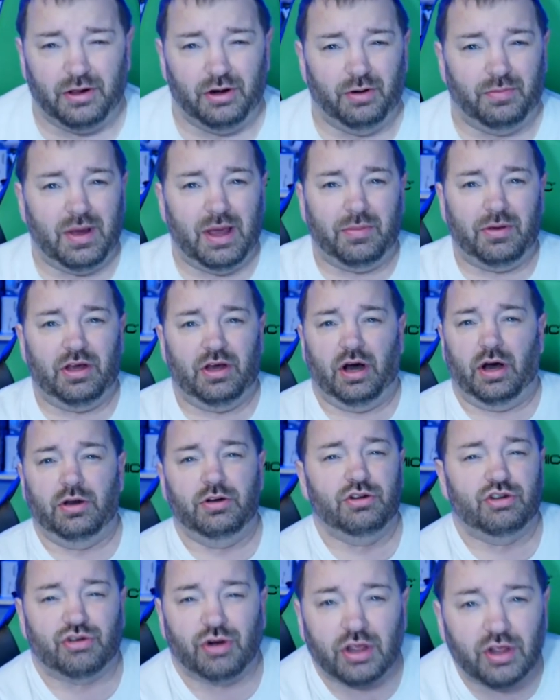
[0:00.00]
You know, maybe a
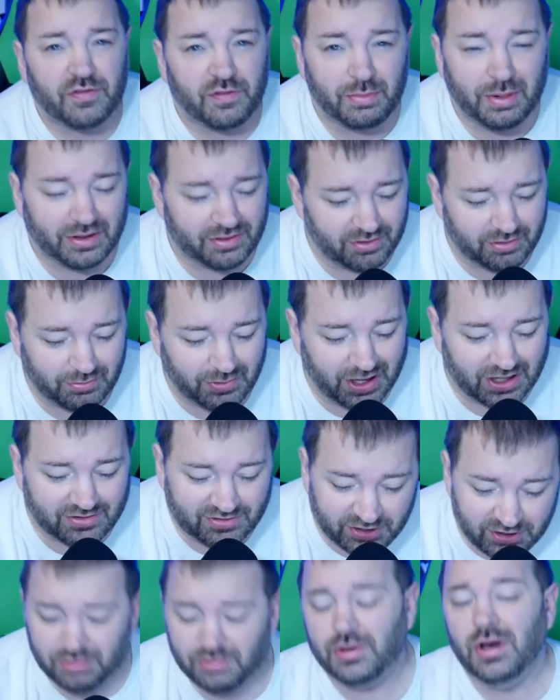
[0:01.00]
new trailer for Breath of the Wild
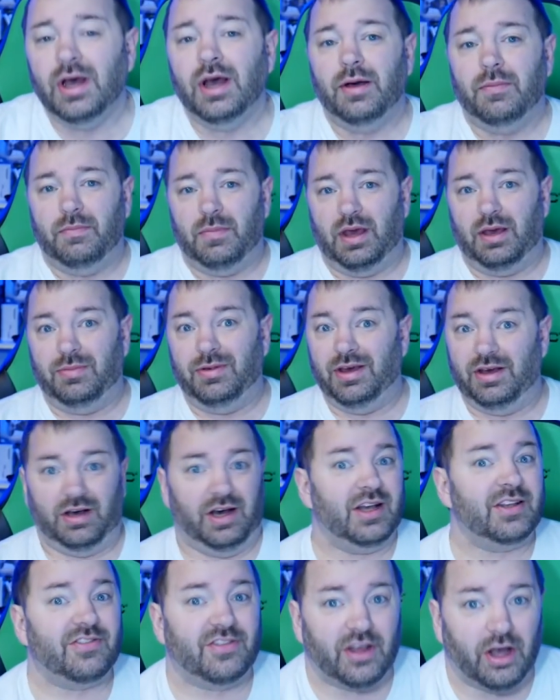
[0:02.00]
2. Maybe
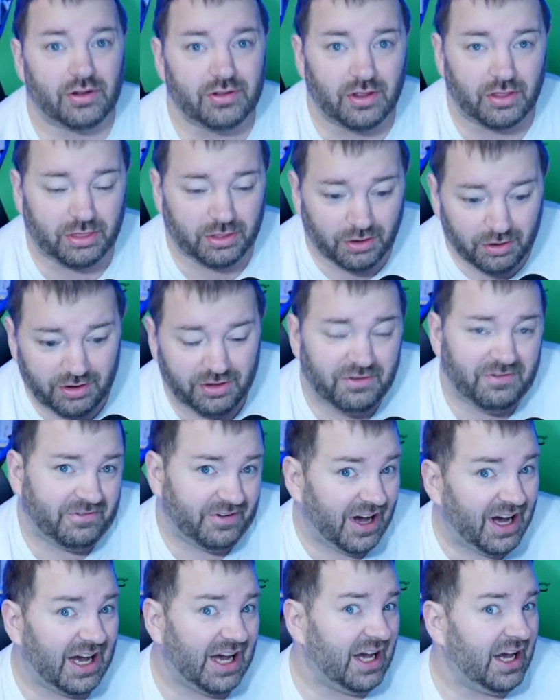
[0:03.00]
a Zelda
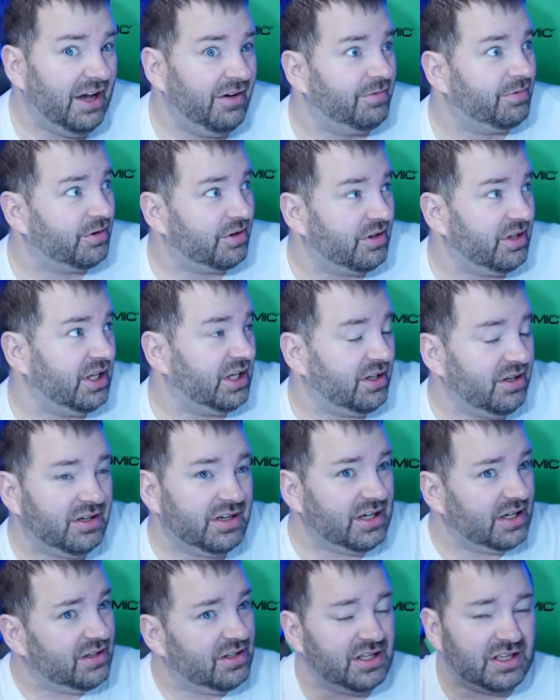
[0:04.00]
35 where, like, you
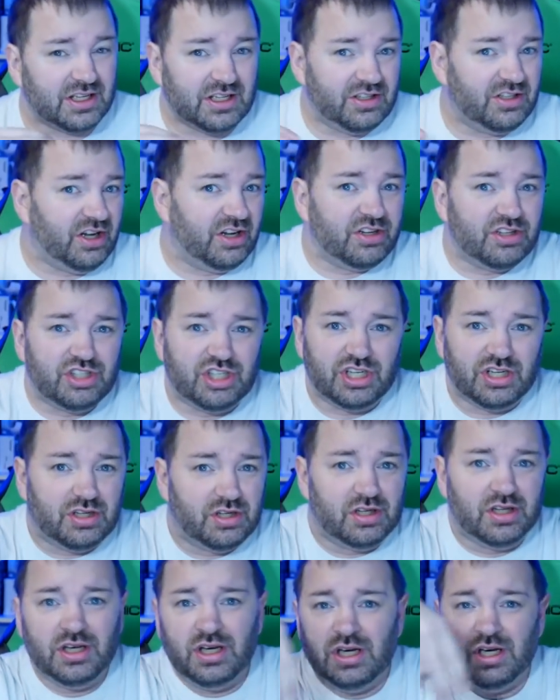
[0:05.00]
got, like, a
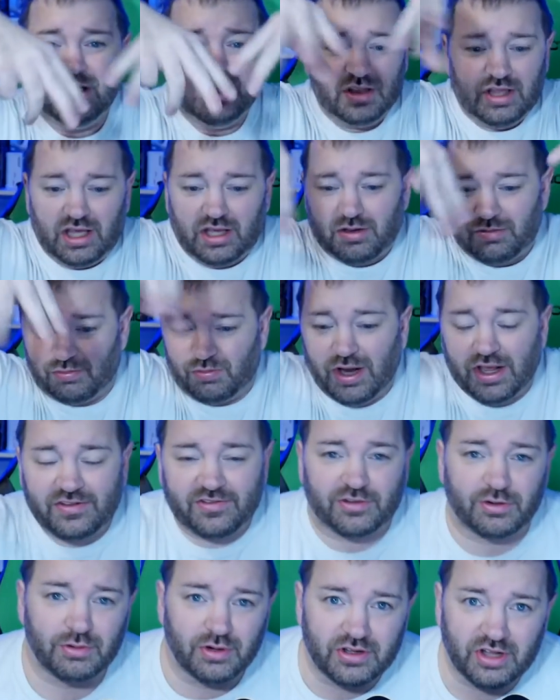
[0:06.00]
dungeon, like,
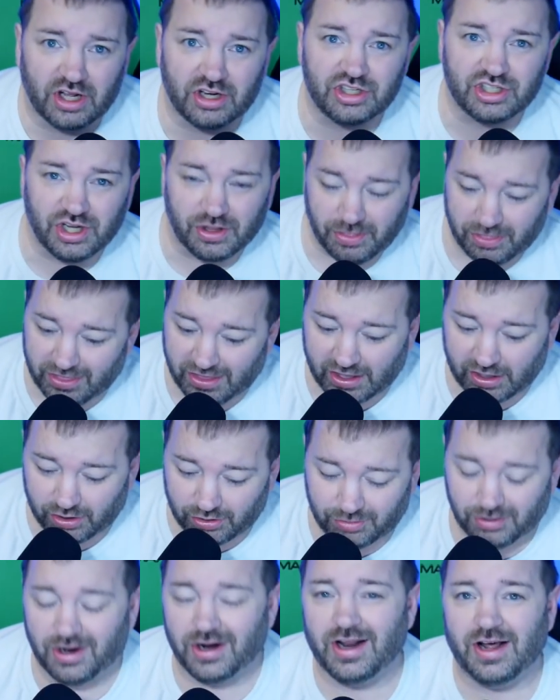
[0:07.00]
race through a dungeon thing
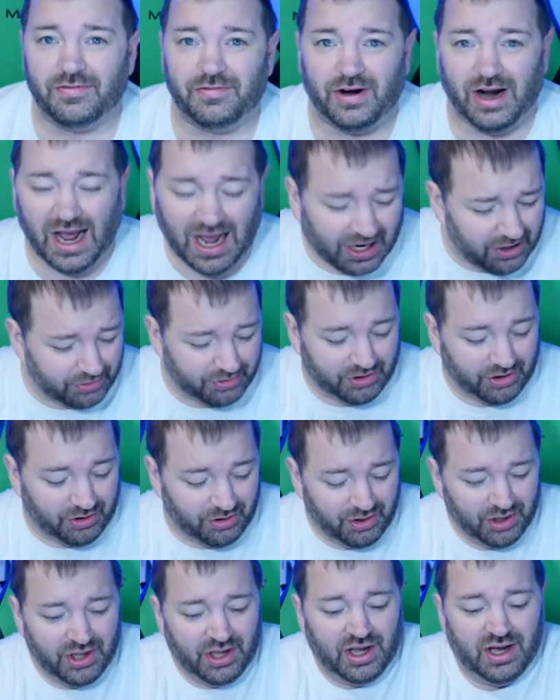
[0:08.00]
or whatever. I don't
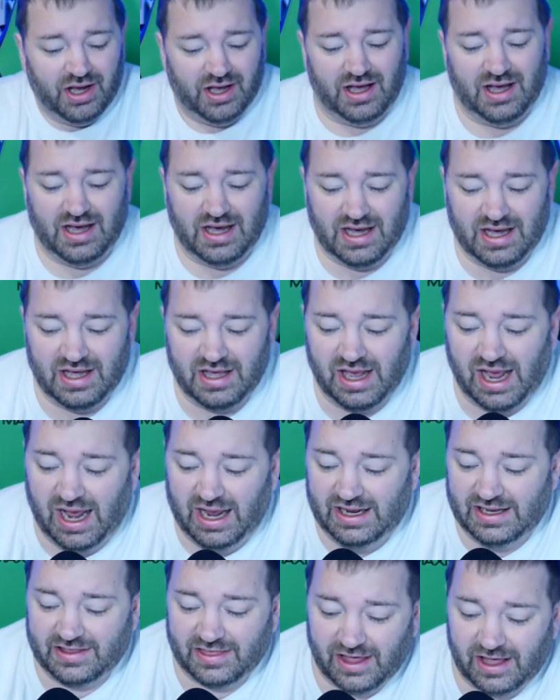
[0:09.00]
know.
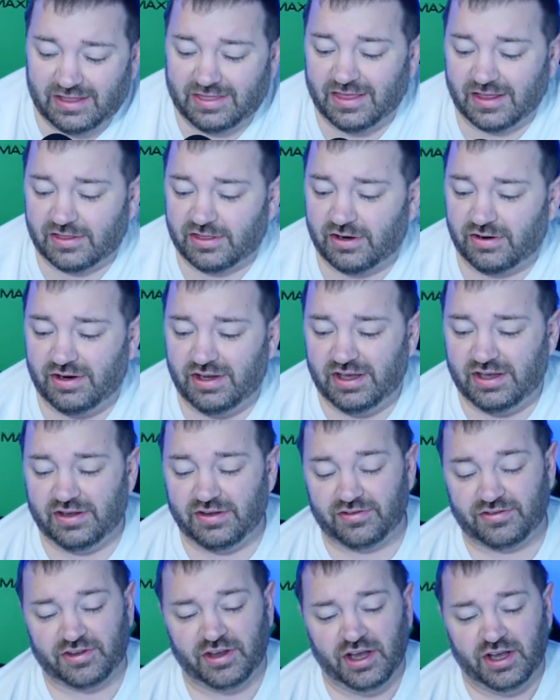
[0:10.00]
I think there
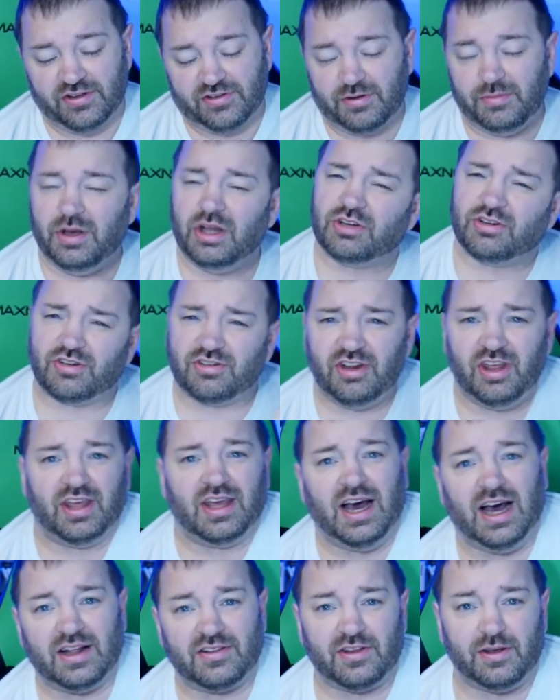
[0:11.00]
is some interesting
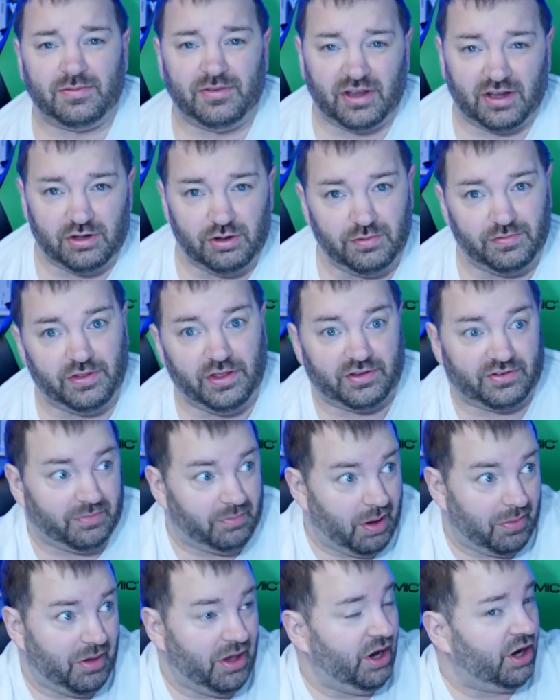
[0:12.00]
concepts they could do for this.
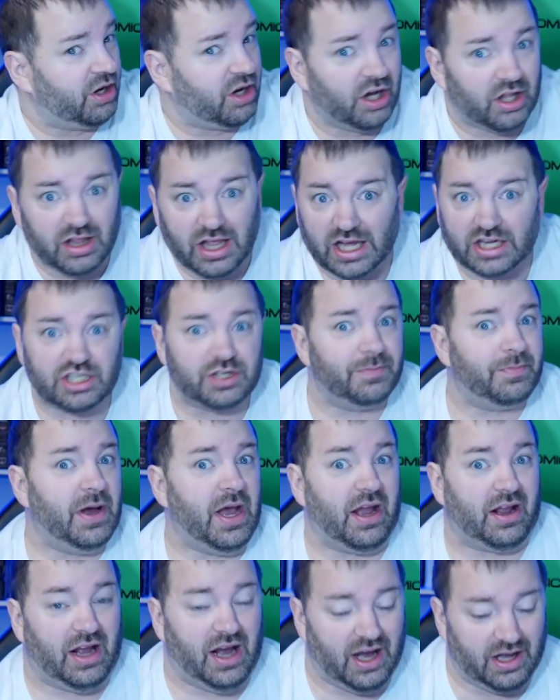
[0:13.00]
Maybe a collection
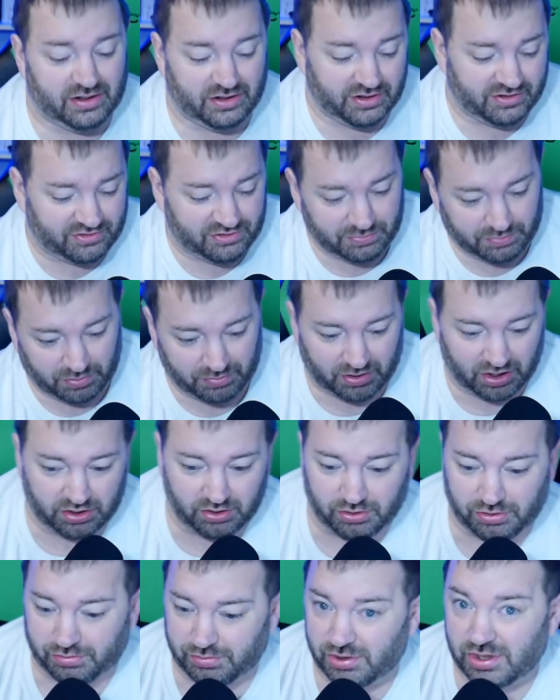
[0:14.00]
pack a la Super
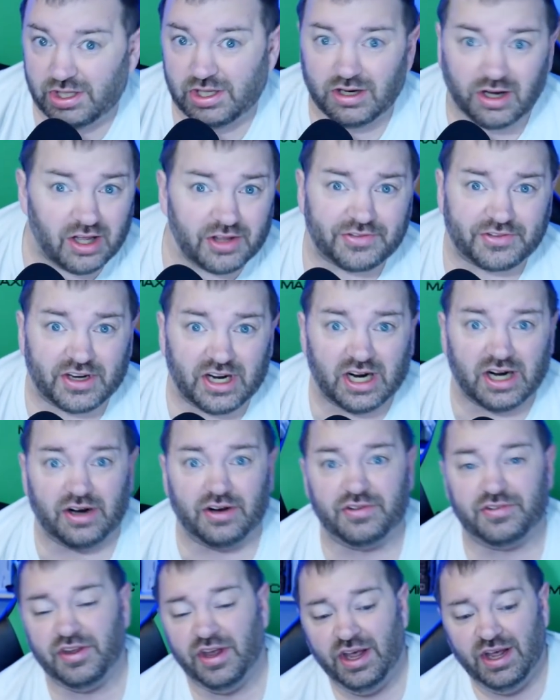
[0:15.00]
Mario 3D
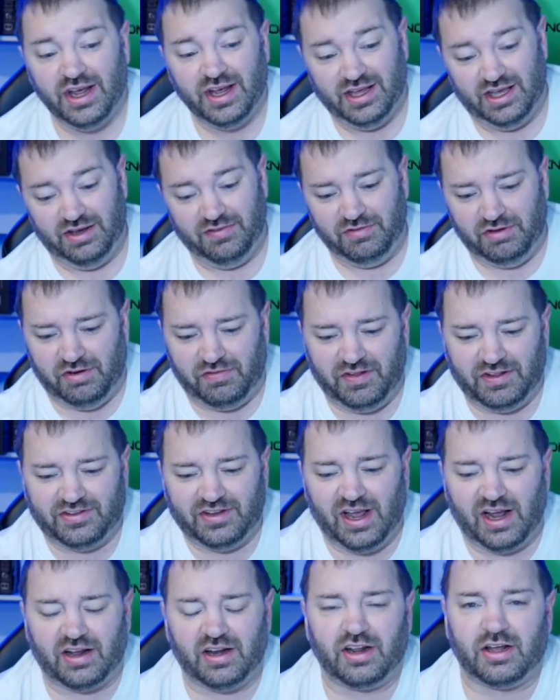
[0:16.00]
All-Stars. Even if that's
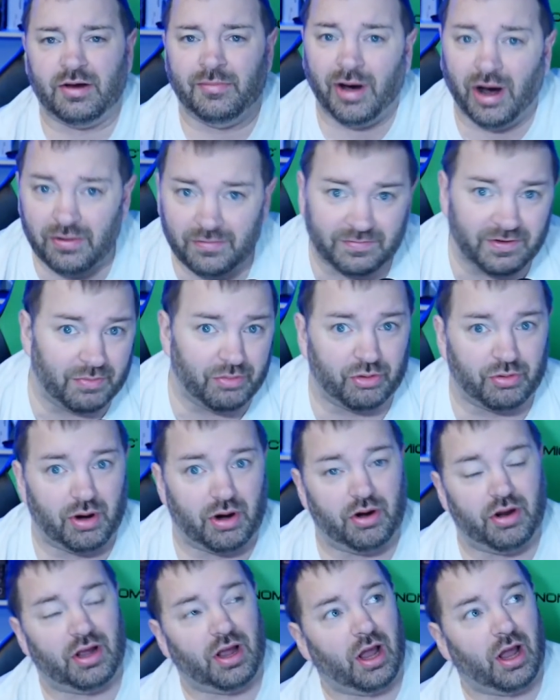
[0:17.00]
not going to come out in February.